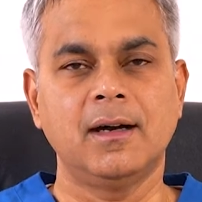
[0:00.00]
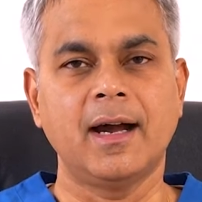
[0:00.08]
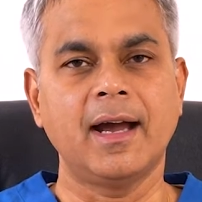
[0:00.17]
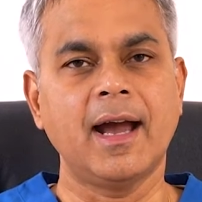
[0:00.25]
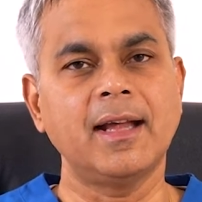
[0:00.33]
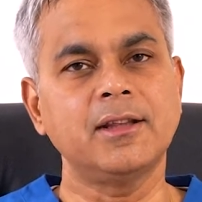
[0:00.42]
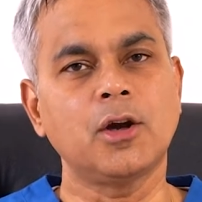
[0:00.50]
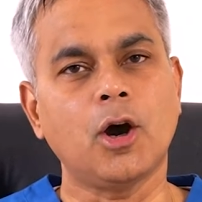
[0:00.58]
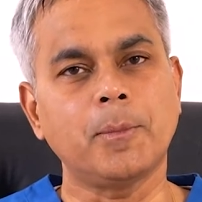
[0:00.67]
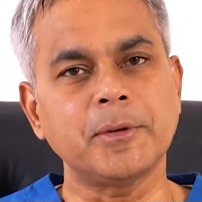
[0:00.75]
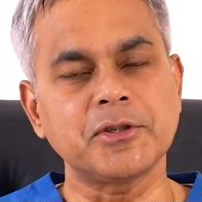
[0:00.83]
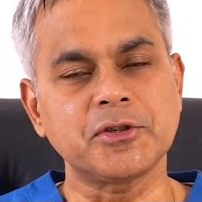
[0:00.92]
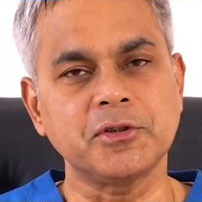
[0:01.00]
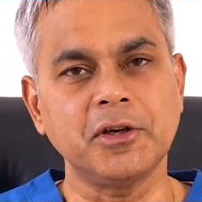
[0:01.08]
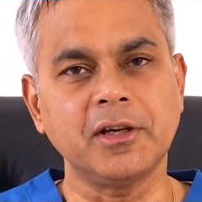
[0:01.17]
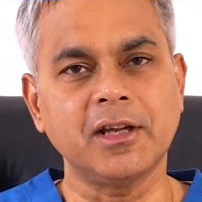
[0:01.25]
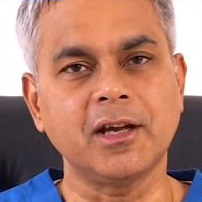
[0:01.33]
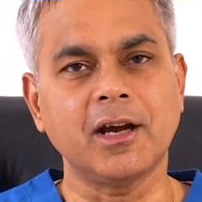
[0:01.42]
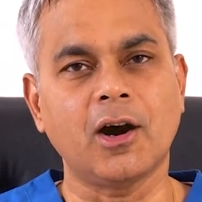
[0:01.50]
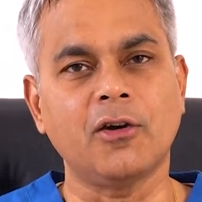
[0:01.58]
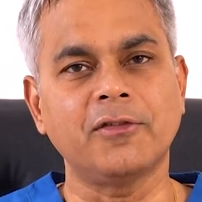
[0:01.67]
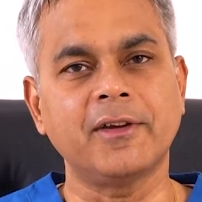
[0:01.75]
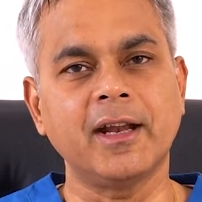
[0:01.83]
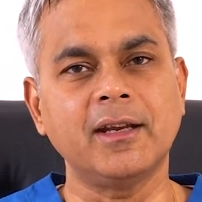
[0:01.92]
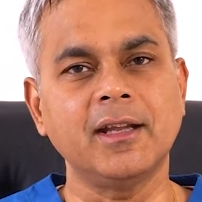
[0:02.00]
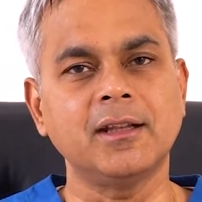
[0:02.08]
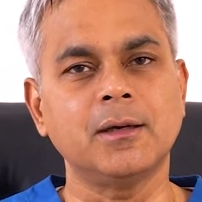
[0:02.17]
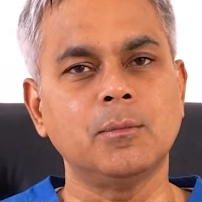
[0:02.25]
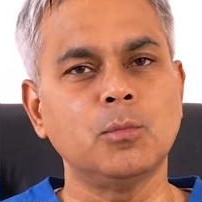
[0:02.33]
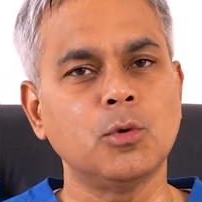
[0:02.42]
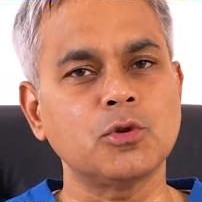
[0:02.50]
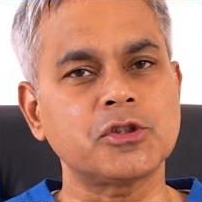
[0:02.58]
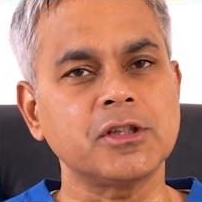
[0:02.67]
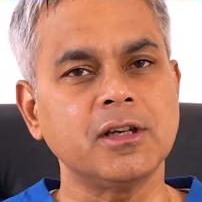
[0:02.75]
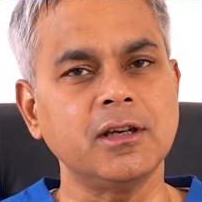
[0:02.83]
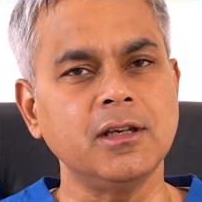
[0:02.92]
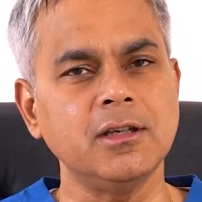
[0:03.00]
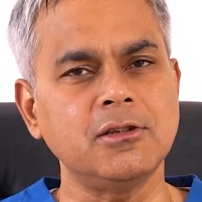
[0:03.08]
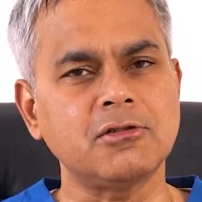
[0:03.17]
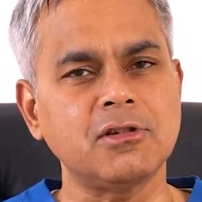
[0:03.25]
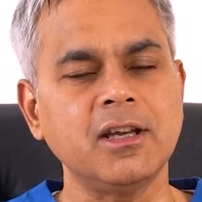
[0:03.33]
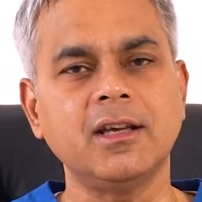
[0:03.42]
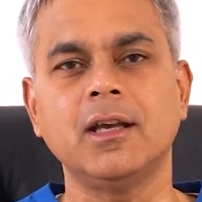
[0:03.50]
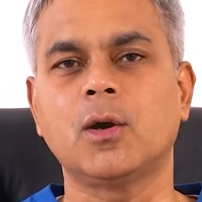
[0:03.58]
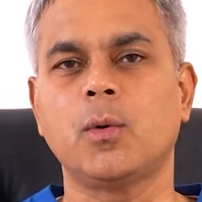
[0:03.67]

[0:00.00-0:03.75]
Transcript: I had the opportunity of getting the most intriguing